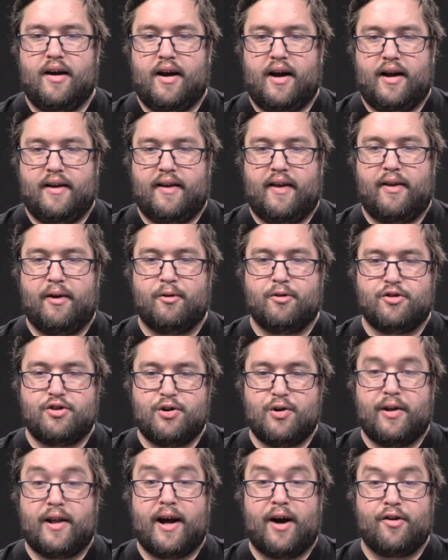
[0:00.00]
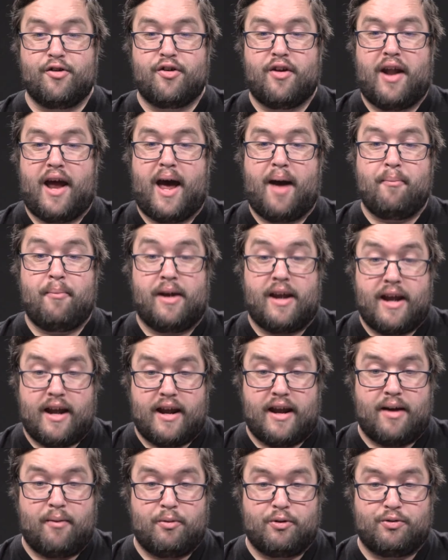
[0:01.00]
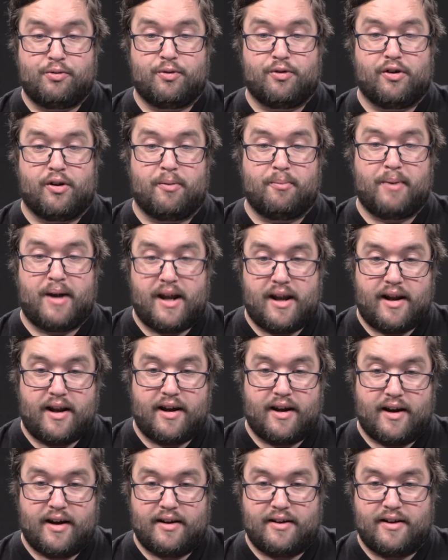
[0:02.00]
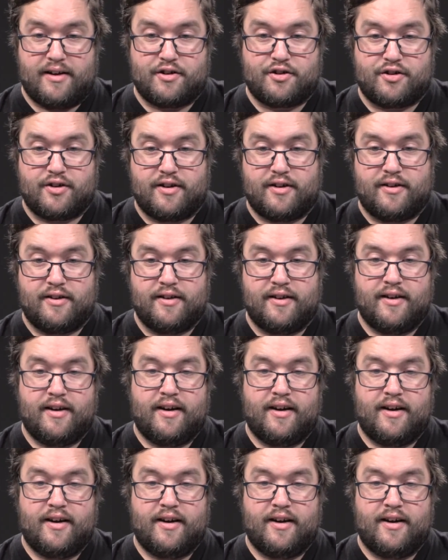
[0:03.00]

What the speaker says: And then there was 2000 ME, which was their media edition.